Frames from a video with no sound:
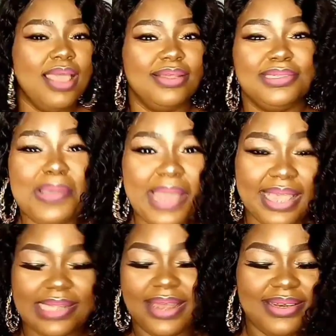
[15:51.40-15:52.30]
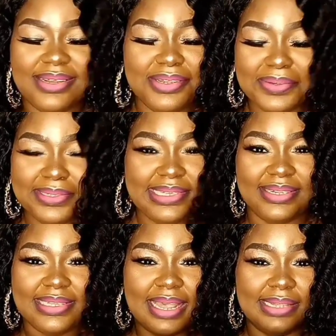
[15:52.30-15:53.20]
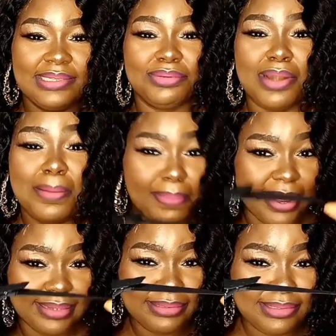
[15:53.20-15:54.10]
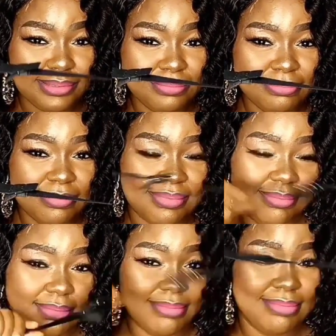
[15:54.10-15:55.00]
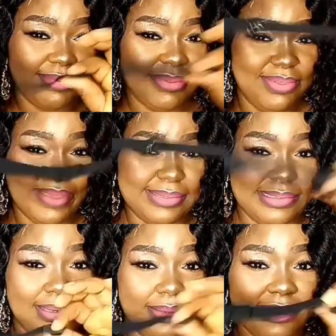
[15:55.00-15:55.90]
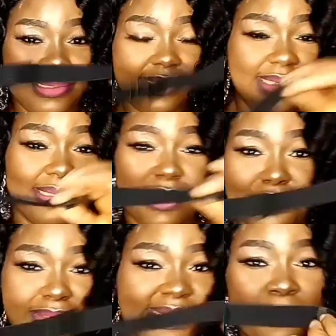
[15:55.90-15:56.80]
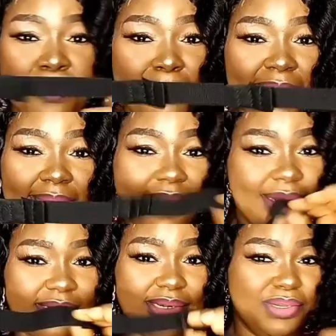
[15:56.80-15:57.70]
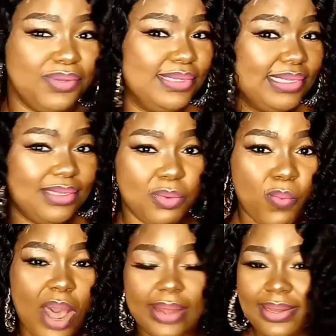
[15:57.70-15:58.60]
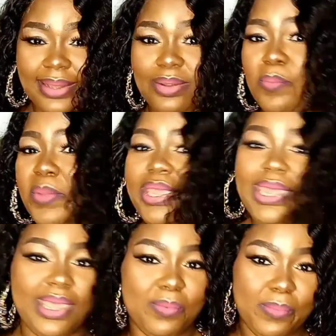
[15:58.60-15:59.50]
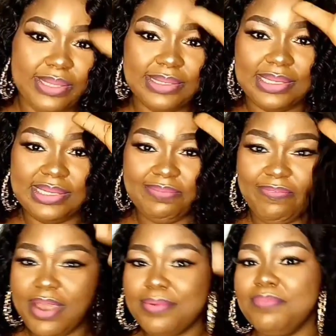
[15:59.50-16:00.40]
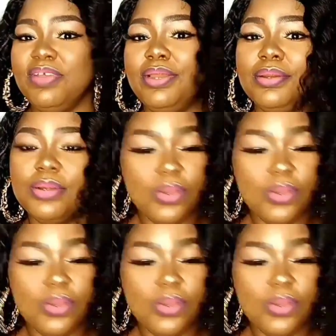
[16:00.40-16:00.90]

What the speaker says: So guys, I didn't use this extra band. You can see it. This is adjustable band. I didn't use it. The one that the wig came with is very